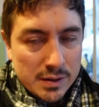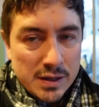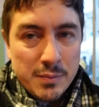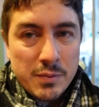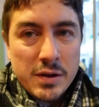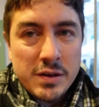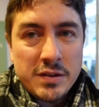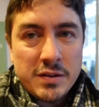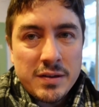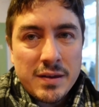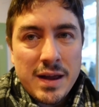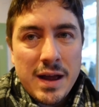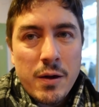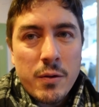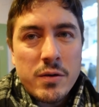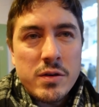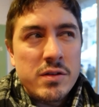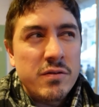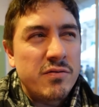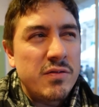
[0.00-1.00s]
Yeah, but it's, how
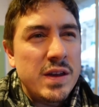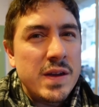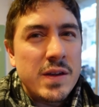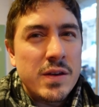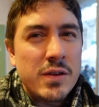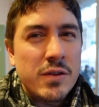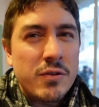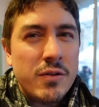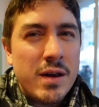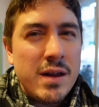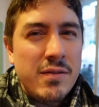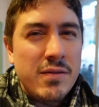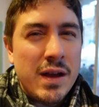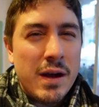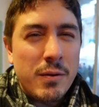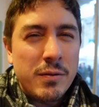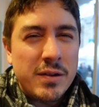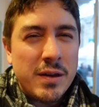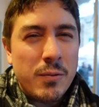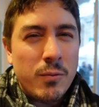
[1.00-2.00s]
can you have vegan gravy? How
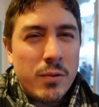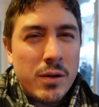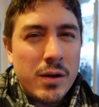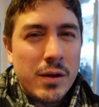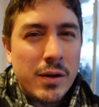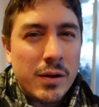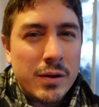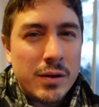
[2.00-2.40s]
does that work?